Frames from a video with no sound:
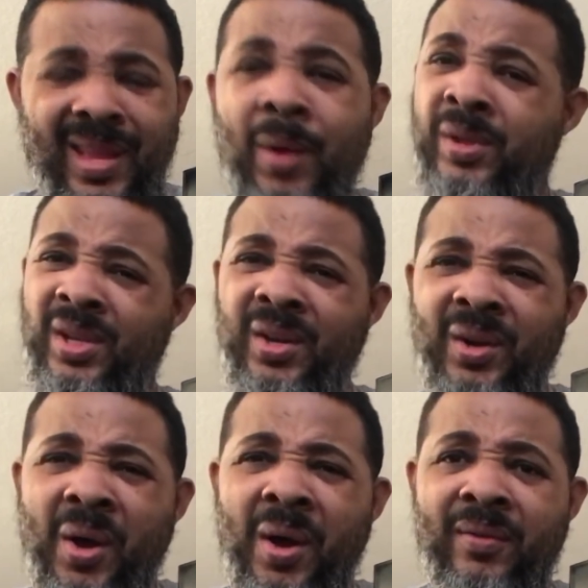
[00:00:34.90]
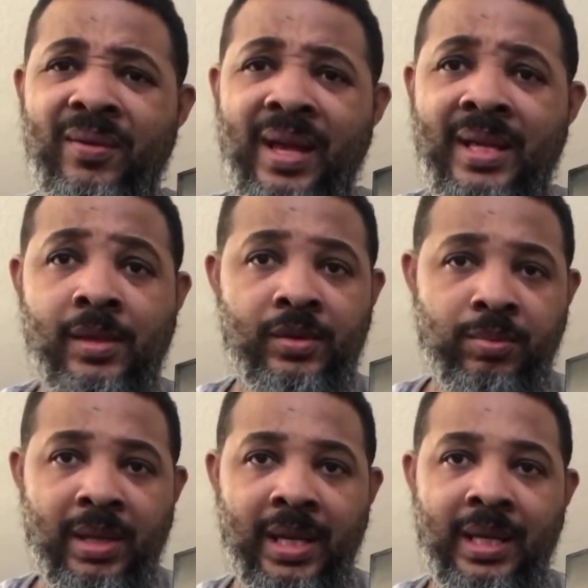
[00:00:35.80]
it would turn off as I was
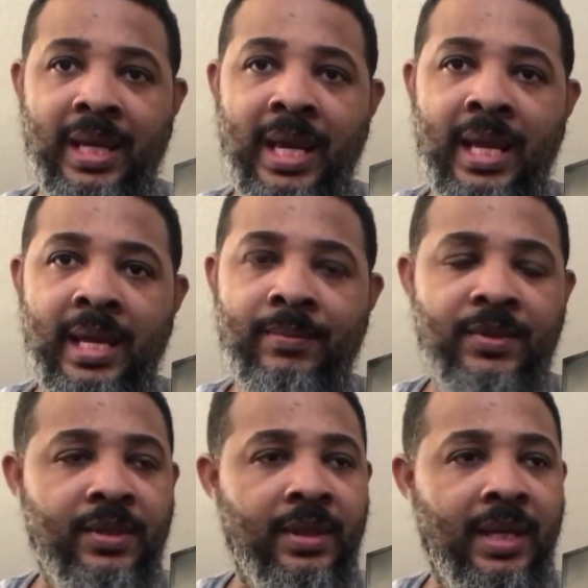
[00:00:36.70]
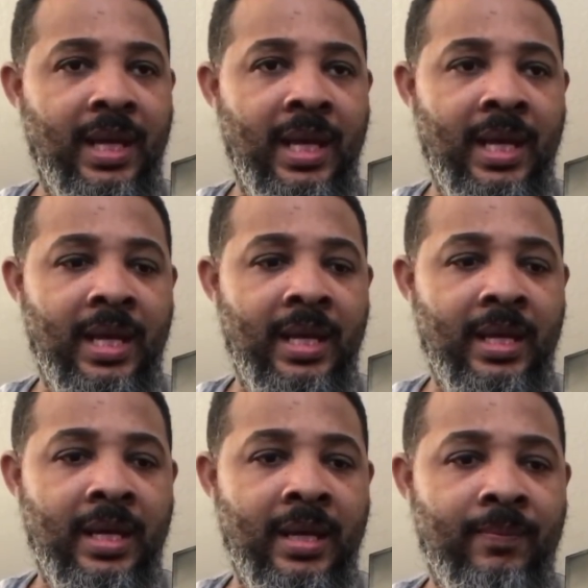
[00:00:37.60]
playing the games,
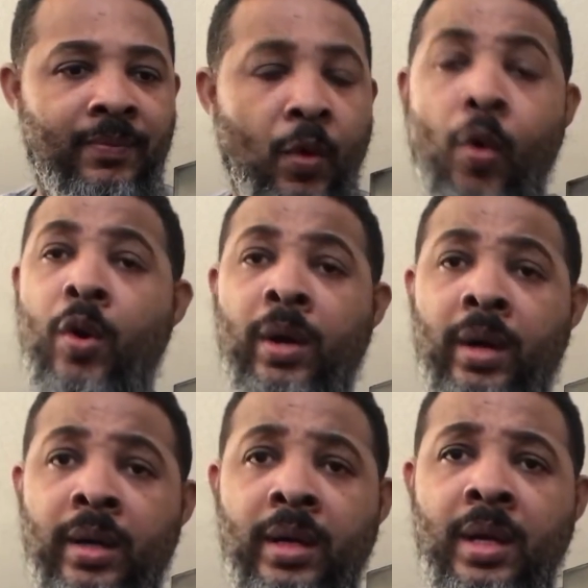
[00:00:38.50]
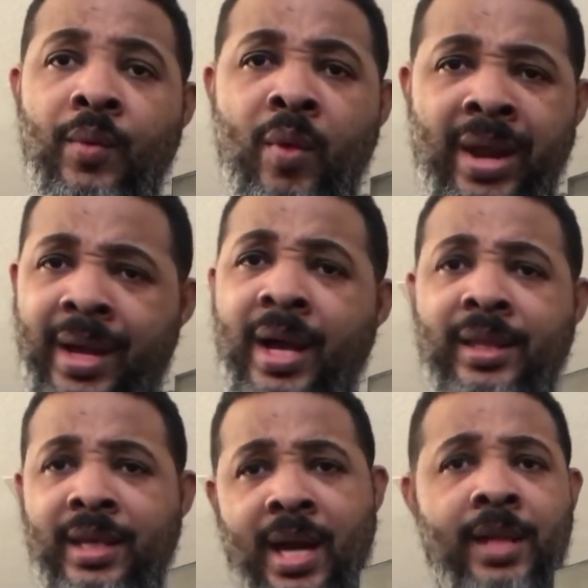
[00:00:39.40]
and or when I
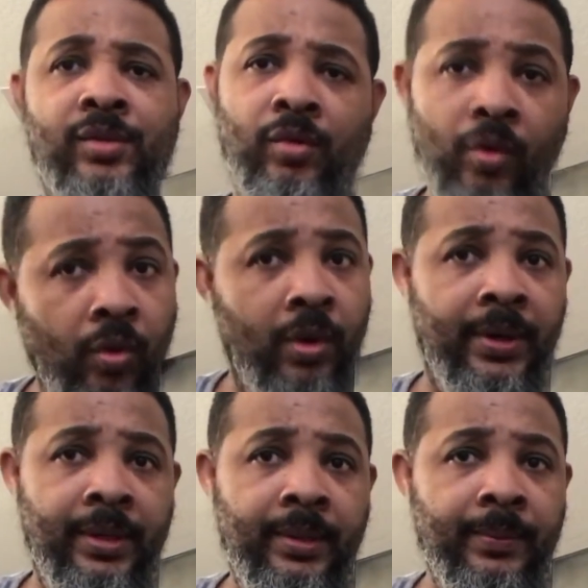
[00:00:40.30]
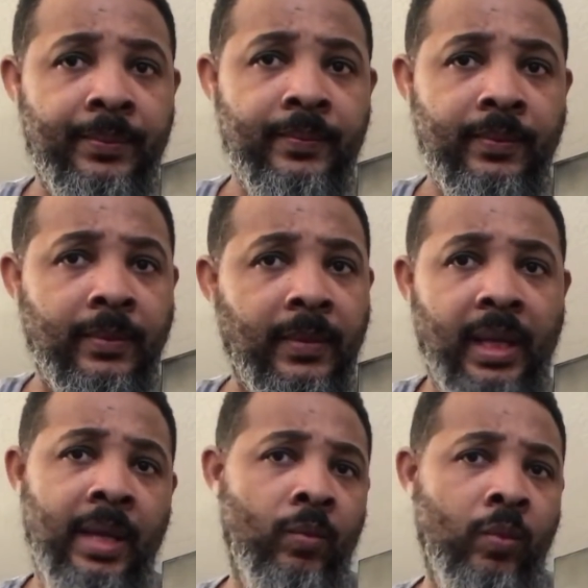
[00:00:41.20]
cut the console on,
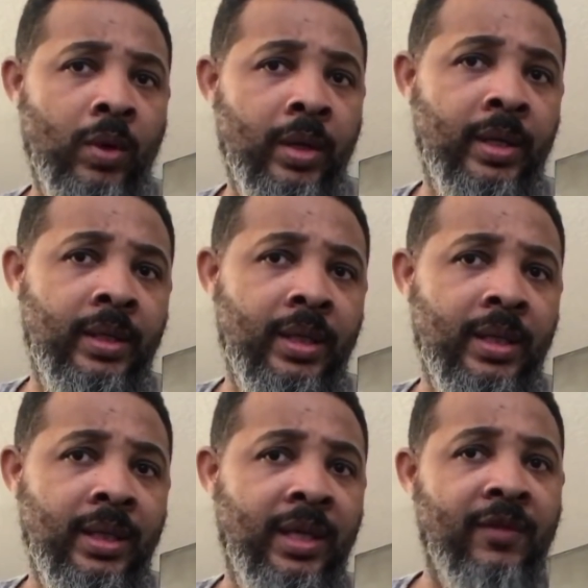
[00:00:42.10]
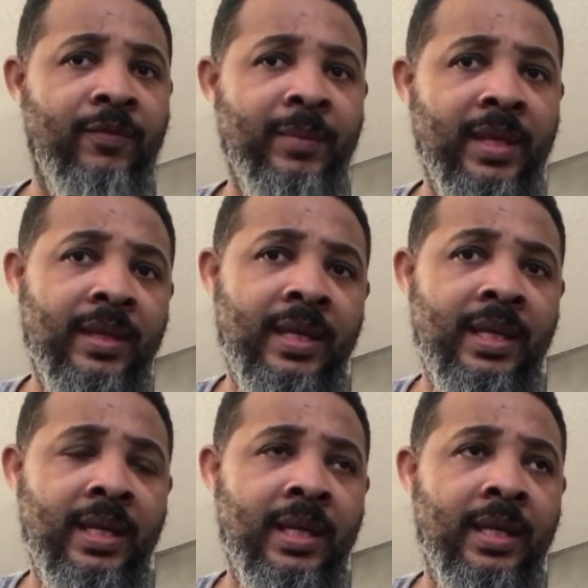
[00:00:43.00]
it would give me
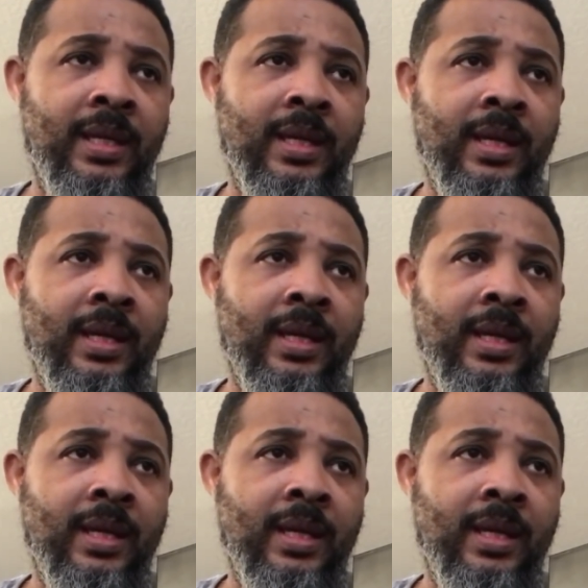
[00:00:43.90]
the